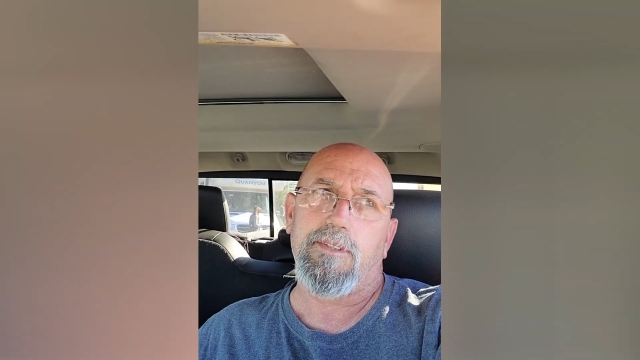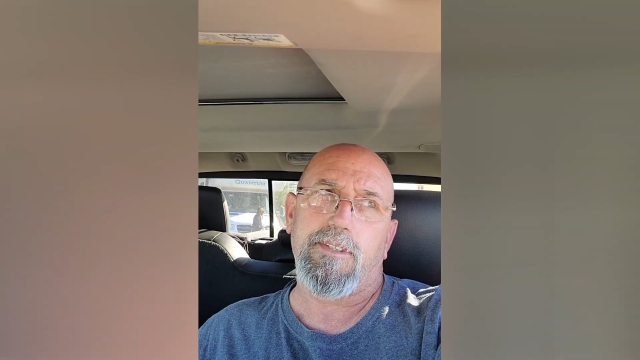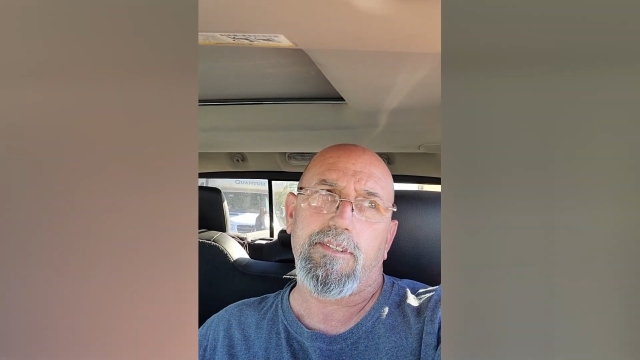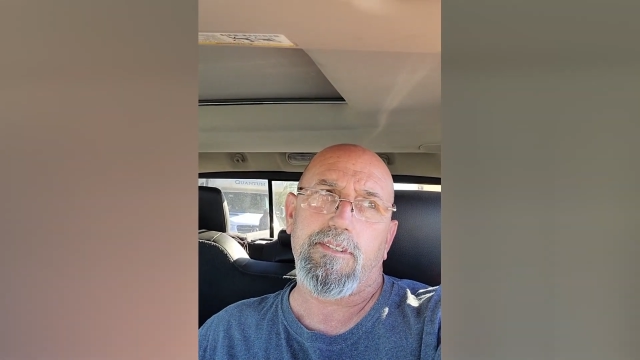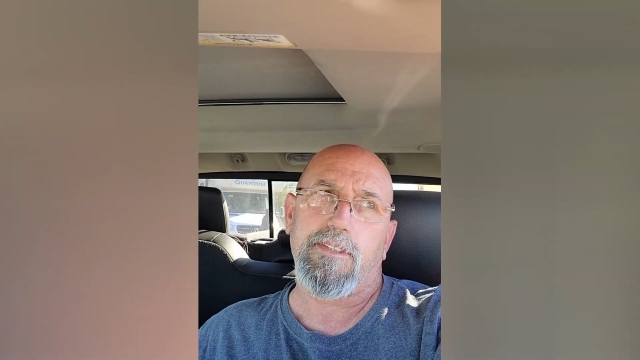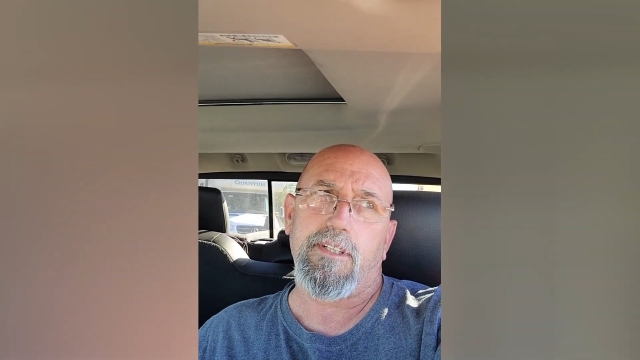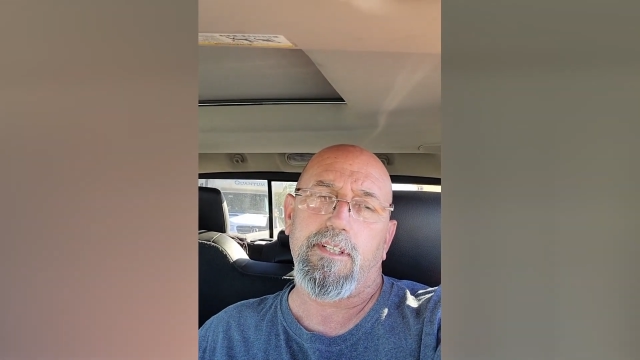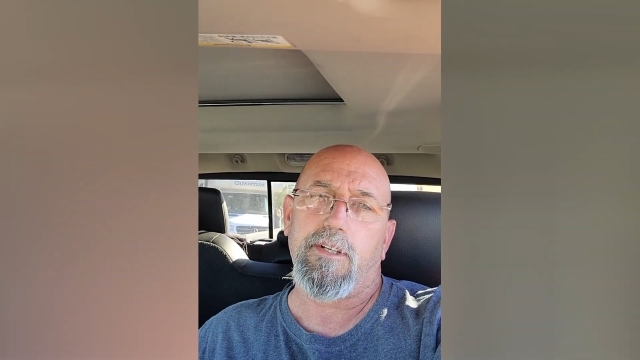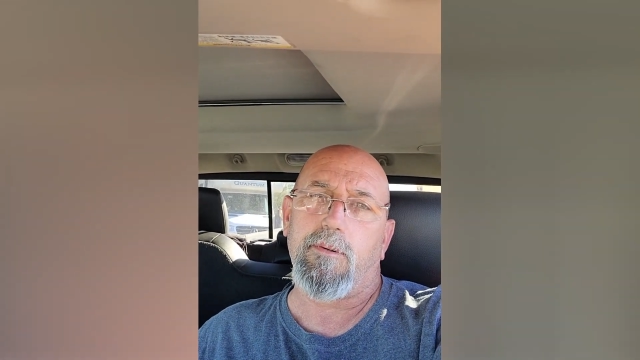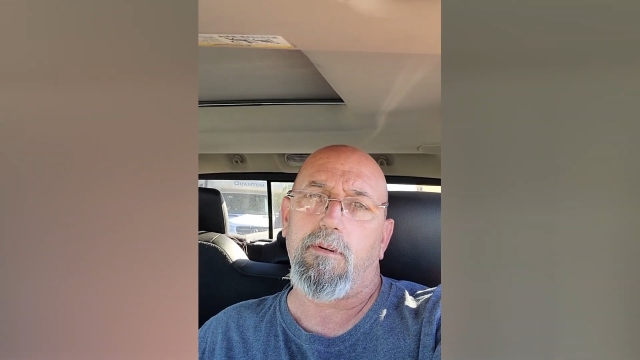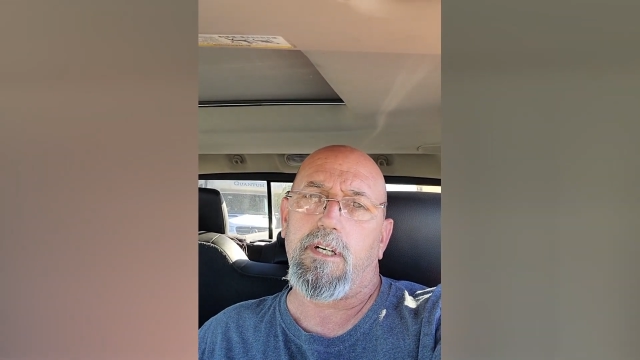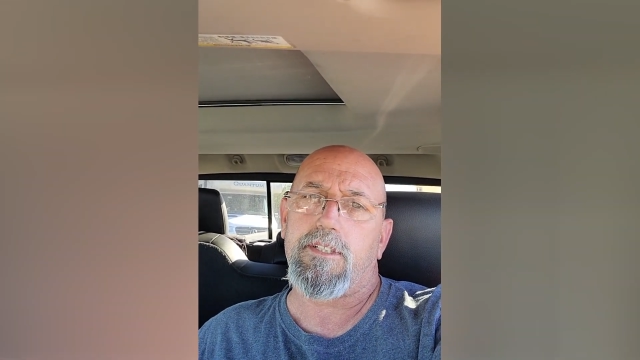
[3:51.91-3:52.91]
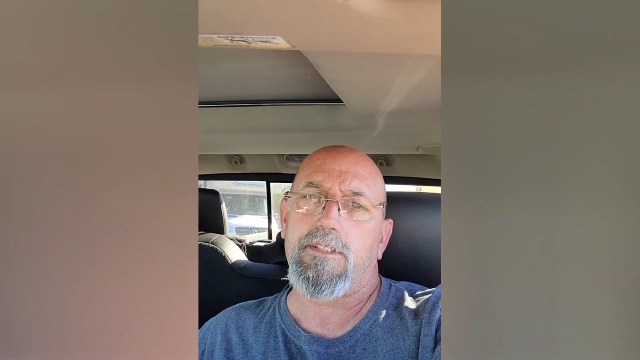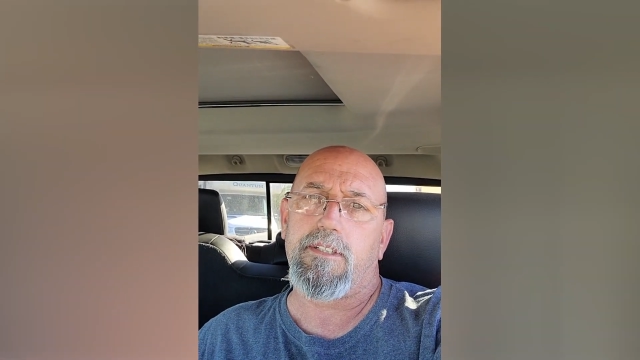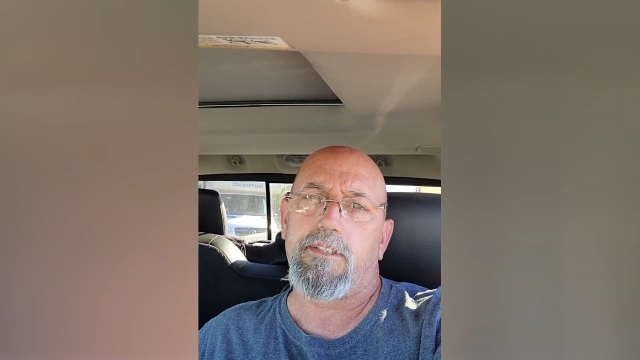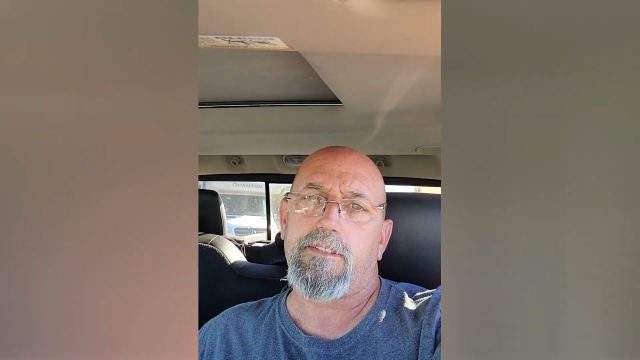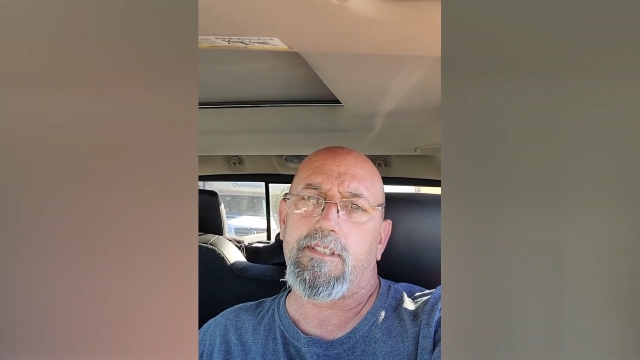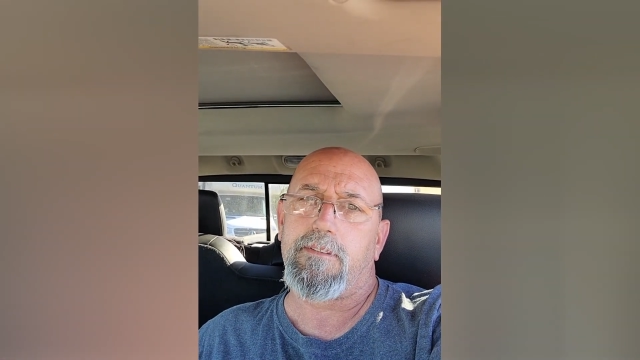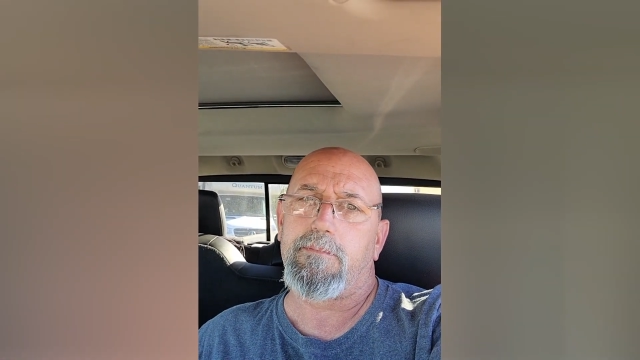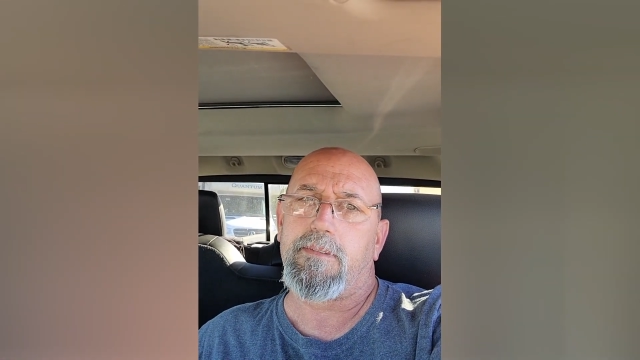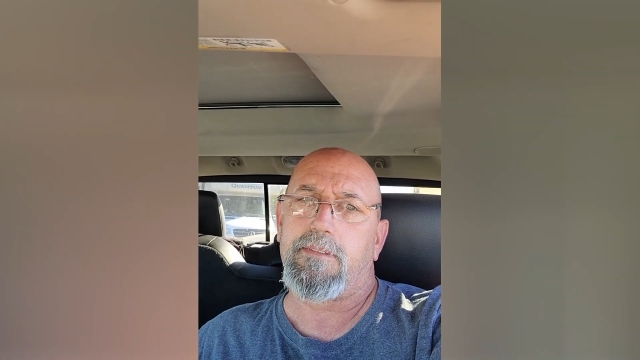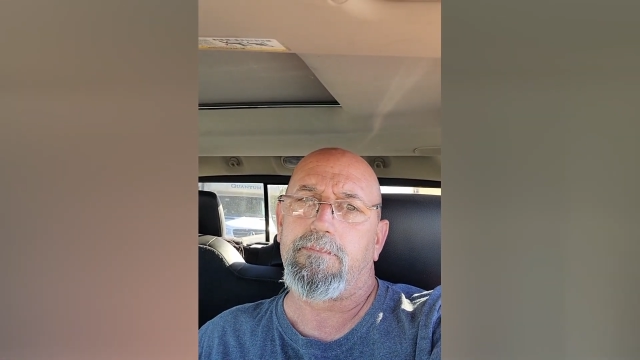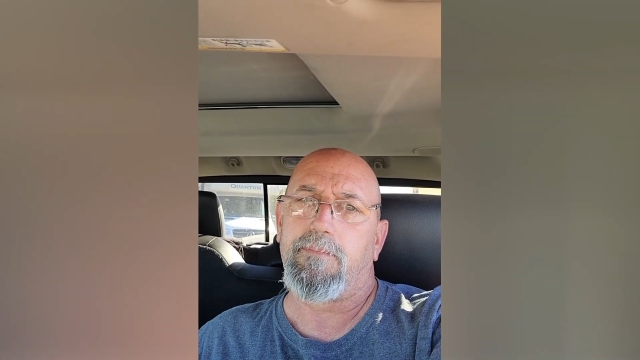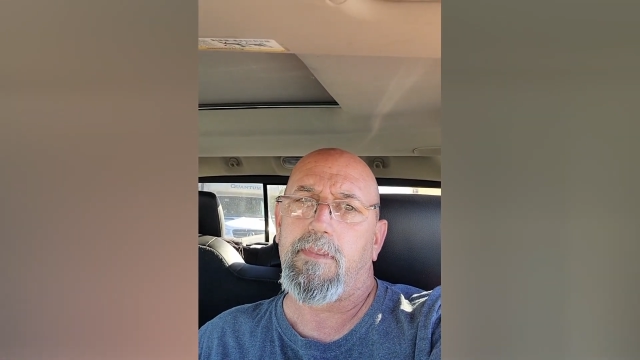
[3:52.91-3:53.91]
just sitting here watching something,
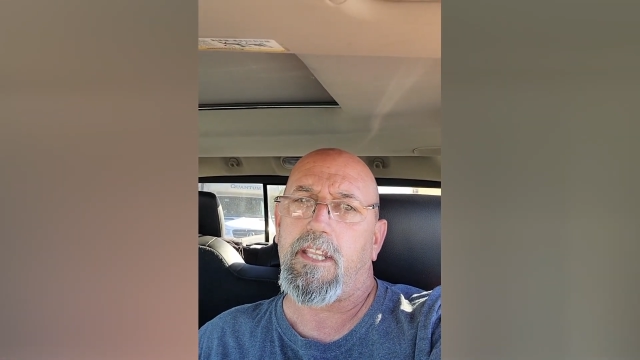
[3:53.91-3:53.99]
and